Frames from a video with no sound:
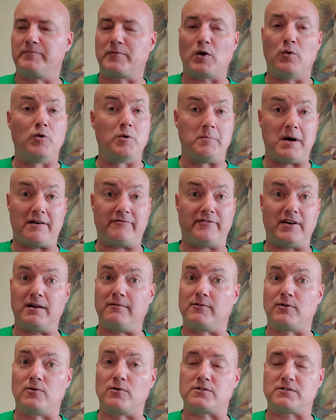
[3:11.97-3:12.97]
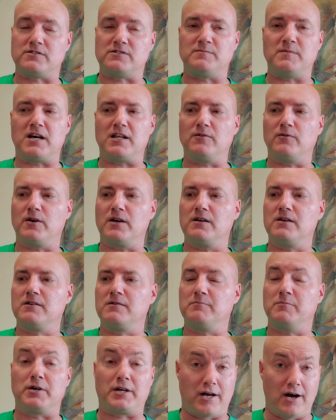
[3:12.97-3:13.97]
One of my favorite horses, by the way,
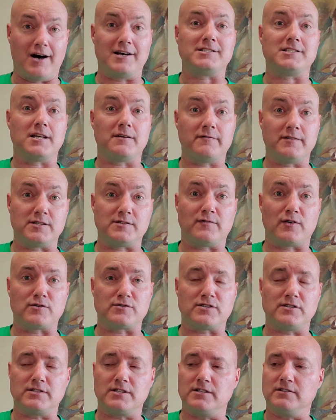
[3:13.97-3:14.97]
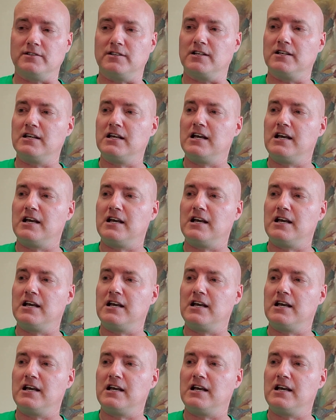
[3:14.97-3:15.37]
because of his versatility.